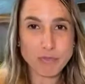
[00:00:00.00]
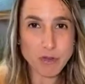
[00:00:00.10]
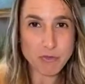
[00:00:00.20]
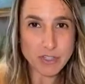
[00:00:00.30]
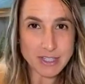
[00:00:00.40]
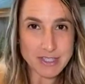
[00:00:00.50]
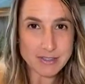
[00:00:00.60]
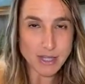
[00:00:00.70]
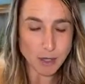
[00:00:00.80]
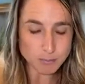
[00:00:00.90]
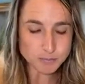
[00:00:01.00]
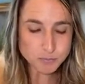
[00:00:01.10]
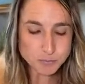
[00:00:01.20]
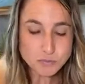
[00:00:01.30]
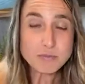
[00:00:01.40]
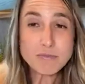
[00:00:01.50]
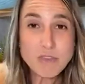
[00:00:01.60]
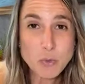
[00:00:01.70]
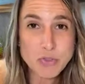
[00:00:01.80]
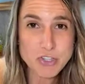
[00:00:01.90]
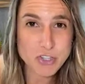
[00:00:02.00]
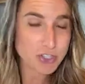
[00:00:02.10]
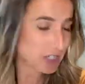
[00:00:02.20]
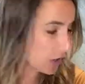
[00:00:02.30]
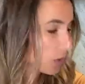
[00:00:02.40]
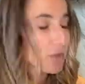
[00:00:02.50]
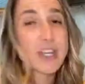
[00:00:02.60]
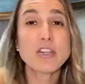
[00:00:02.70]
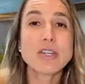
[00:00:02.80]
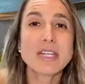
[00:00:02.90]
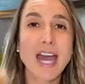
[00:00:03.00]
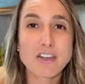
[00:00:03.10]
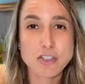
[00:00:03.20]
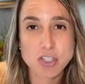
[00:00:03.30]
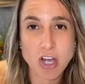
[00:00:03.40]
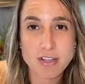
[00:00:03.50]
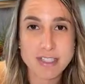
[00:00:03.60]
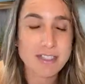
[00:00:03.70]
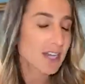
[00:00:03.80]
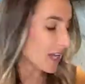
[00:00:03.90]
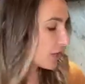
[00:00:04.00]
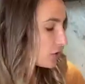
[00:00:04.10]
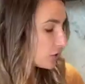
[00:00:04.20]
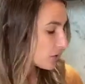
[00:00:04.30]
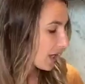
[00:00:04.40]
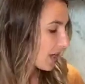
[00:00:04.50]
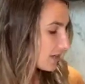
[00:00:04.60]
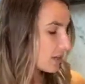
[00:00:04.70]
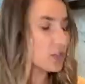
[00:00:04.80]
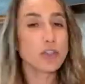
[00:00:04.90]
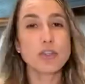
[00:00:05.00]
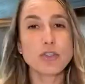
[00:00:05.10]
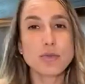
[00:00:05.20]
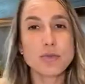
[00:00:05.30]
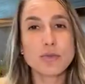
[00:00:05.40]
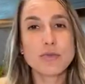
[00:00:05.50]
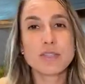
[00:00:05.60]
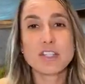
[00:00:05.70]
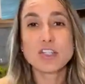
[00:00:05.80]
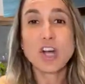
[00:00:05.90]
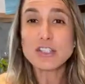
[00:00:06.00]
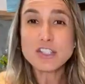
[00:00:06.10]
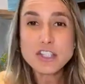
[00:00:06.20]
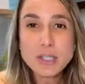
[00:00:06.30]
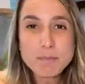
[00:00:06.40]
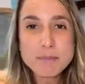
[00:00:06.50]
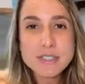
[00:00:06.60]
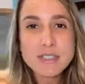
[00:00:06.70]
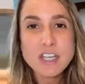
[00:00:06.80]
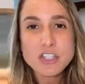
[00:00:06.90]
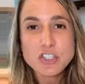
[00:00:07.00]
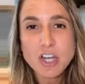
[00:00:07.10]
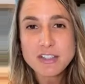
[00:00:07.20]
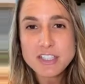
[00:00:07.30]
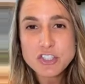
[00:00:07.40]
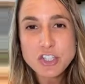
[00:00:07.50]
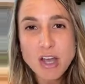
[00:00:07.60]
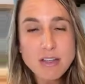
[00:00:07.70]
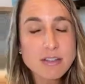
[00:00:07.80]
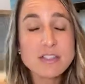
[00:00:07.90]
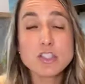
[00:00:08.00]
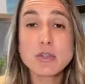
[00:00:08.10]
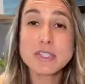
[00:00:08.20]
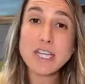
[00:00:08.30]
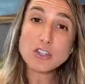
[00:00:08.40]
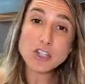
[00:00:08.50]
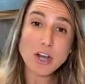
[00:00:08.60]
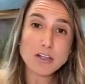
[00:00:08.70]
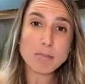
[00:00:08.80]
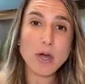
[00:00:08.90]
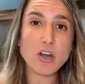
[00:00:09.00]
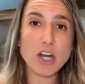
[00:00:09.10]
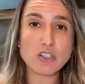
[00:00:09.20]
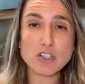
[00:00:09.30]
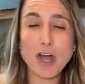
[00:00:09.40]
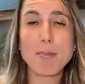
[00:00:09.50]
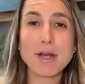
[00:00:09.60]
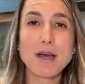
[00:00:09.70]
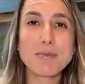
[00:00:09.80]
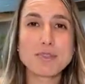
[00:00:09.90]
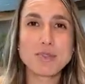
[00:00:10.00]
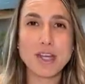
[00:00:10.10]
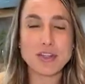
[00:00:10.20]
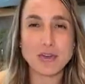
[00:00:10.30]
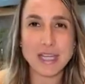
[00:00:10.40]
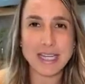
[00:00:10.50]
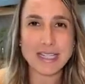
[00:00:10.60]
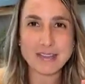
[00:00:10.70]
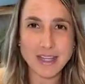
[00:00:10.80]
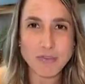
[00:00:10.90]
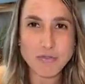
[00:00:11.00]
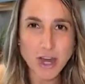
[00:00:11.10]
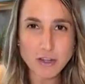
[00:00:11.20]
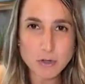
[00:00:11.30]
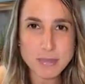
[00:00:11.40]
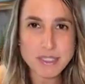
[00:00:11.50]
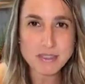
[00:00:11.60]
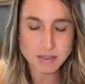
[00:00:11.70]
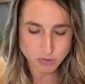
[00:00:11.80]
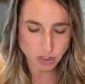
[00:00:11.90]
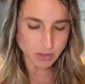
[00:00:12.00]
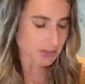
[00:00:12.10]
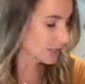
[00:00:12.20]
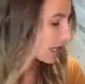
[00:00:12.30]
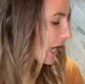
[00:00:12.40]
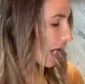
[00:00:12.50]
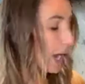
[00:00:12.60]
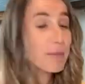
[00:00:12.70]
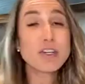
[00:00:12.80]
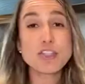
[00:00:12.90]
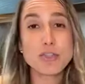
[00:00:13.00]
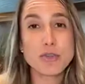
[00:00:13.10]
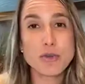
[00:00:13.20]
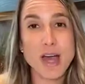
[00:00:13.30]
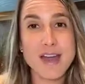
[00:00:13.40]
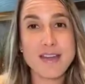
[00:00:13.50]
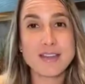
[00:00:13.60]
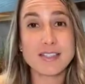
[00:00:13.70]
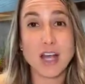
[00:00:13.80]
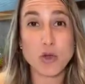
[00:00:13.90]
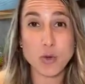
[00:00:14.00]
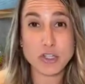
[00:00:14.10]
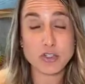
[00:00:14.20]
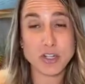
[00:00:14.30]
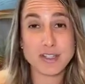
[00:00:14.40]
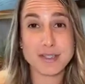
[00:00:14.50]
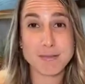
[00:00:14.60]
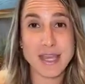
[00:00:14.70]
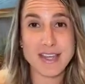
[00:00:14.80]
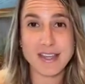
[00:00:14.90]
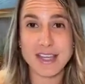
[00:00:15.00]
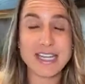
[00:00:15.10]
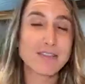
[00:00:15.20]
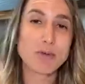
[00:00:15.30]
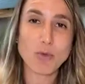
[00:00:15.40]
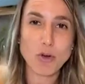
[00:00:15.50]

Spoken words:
filling this up with the cookie dough, then you need to add your chocolate. You can use chocolate chips, chocolate chunks. You can take a chocolate bar and chop it up so that you're getting like finer pieces of chocolate. I'm going to show you guys a quick trick to make it even more